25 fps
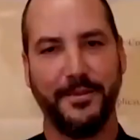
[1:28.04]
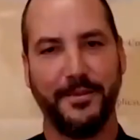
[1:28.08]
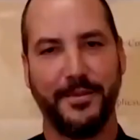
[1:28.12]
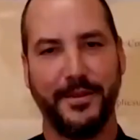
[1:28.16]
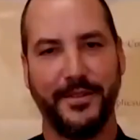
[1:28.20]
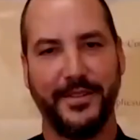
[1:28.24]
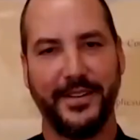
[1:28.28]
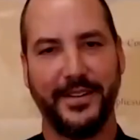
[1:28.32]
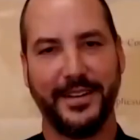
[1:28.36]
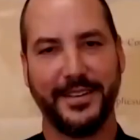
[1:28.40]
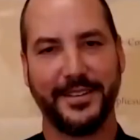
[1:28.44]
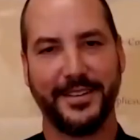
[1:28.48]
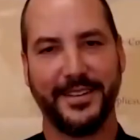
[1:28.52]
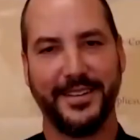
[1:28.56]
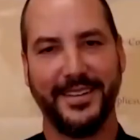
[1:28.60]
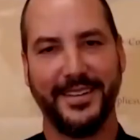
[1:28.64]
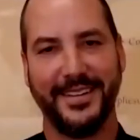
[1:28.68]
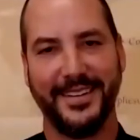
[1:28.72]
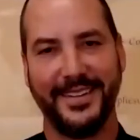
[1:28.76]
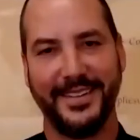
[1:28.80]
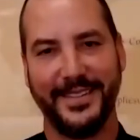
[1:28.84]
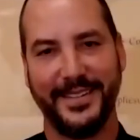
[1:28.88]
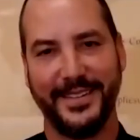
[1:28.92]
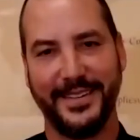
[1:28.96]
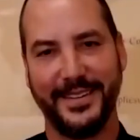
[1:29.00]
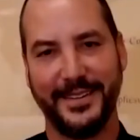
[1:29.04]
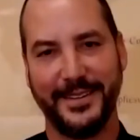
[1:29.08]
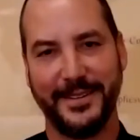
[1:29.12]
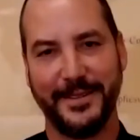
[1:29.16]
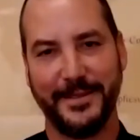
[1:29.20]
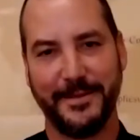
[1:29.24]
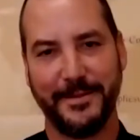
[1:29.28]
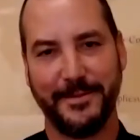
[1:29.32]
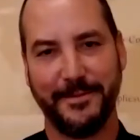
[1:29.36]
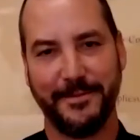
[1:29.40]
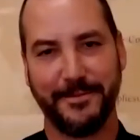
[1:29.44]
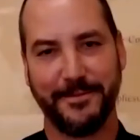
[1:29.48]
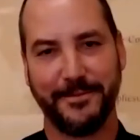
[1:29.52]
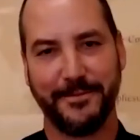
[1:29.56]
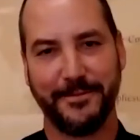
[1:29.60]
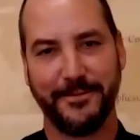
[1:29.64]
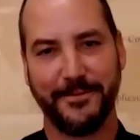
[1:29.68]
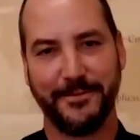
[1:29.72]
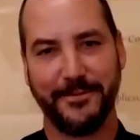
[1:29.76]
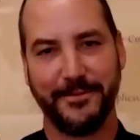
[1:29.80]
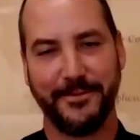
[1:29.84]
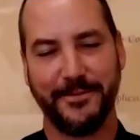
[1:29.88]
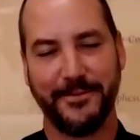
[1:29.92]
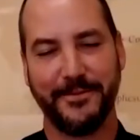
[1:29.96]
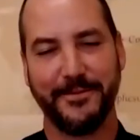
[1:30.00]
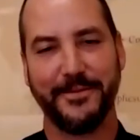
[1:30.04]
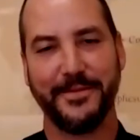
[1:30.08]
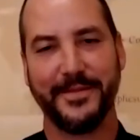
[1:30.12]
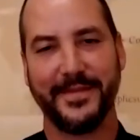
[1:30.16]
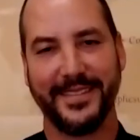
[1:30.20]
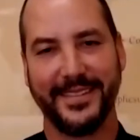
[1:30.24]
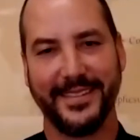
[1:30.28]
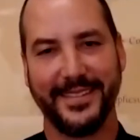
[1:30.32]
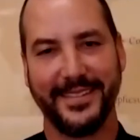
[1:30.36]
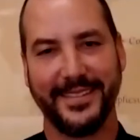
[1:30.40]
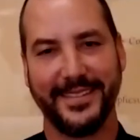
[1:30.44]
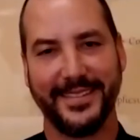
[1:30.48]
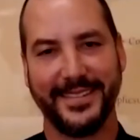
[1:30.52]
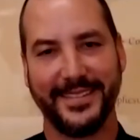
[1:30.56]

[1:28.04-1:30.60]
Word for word: Professor. Thank you. I, I, was going to